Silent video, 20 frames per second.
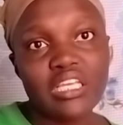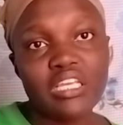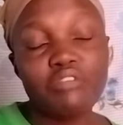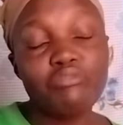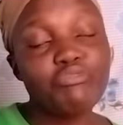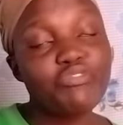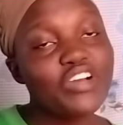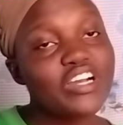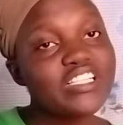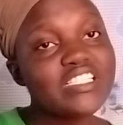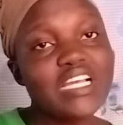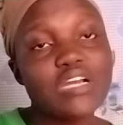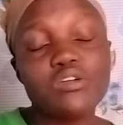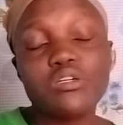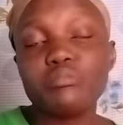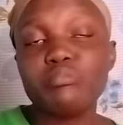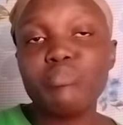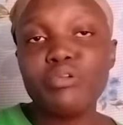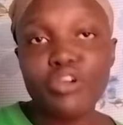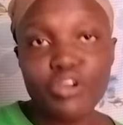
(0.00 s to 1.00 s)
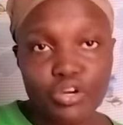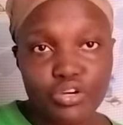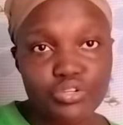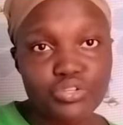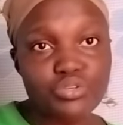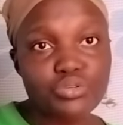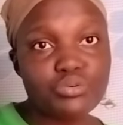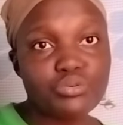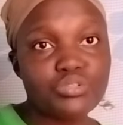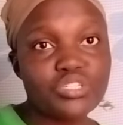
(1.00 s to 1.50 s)
In fact, I will
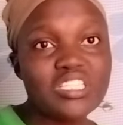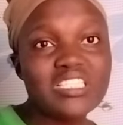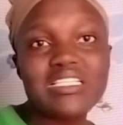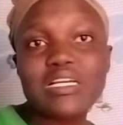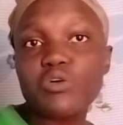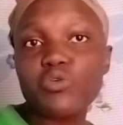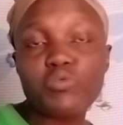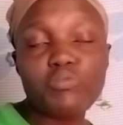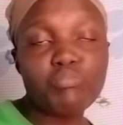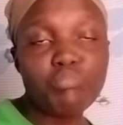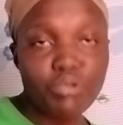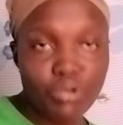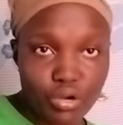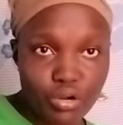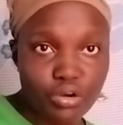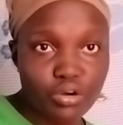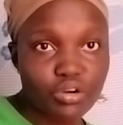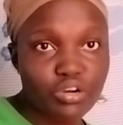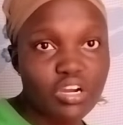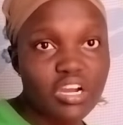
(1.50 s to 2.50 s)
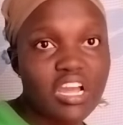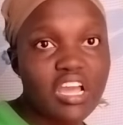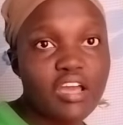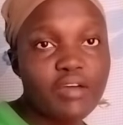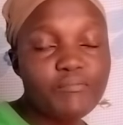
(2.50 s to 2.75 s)
block you. Nitakublock.